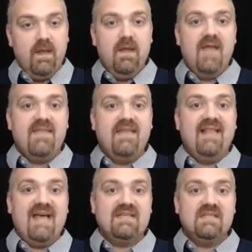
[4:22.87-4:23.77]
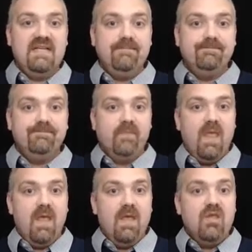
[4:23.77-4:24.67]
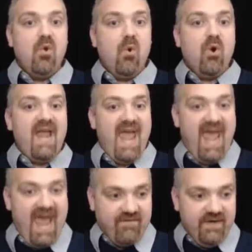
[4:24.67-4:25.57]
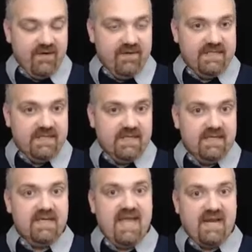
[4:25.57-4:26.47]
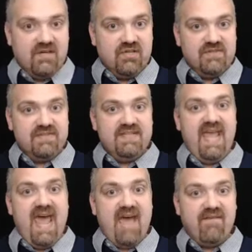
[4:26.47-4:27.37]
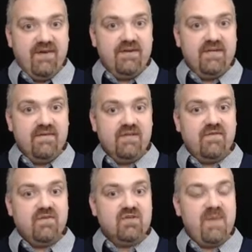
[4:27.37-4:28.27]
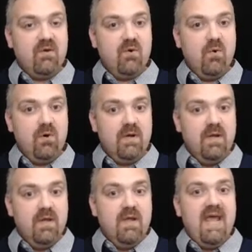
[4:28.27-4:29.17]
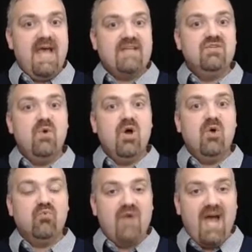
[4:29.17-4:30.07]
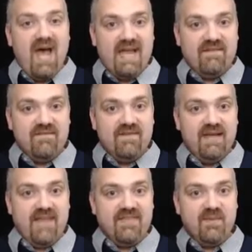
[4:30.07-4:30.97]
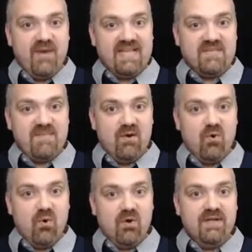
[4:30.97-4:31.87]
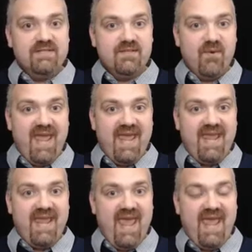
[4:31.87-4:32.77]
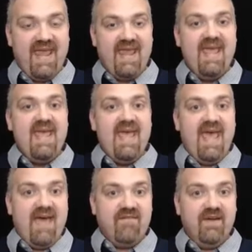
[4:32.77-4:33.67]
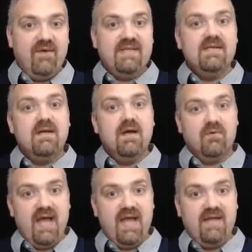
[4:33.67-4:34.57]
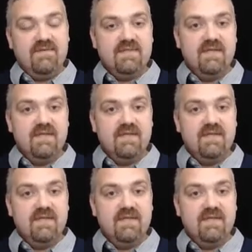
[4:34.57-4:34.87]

And then lastly, your afferent connections, the afferent division of your spinal cord, has to arrive at the brain and spinal cord. So A A, afferent, arrives.